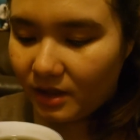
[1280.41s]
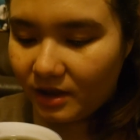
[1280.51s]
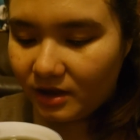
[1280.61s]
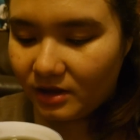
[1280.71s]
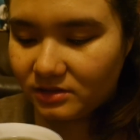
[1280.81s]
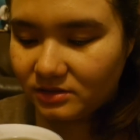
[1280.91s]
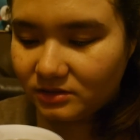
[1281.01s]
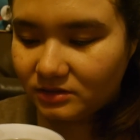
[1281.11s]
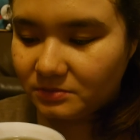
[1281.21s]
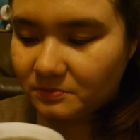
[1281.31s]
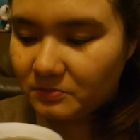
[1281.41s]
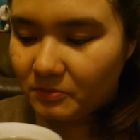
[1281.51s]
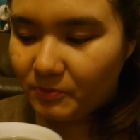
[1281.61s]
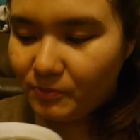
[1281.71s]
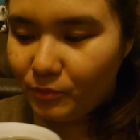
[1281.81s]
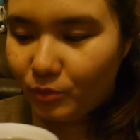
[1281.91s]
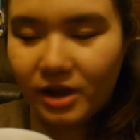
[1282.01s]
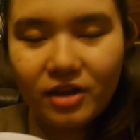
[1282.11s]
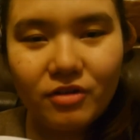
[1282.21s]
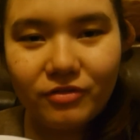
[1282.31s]
And
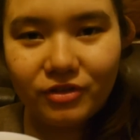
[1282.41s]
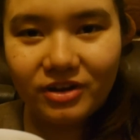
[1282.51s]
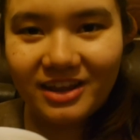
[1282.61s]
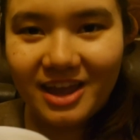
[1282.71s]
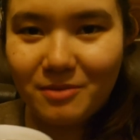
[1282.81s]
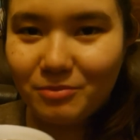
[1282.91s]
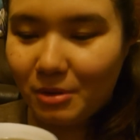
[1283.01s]
would I go for it again?